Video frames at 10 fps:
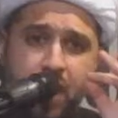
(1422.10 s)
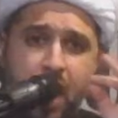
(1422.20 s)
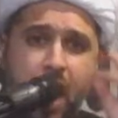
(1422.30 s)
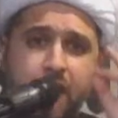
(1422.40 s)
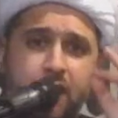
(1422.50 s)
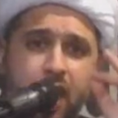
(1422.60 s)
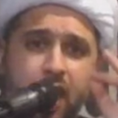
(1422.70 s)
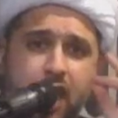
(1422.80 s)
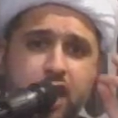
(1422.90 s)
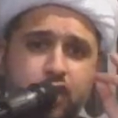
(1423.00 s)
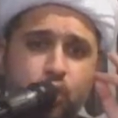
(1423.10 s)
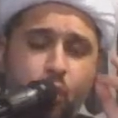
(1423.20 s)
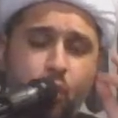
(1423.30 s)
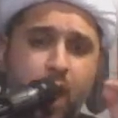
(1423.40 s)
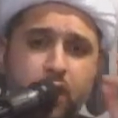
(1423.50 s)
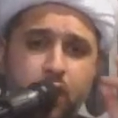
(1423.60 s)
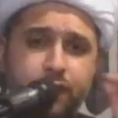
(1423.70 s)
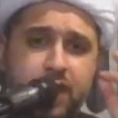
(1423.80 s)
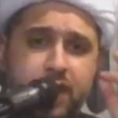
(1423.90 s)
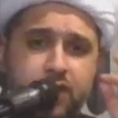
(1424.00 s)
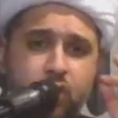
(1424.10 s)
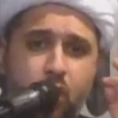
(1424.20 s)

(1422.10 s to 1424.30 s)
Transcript: And each one of these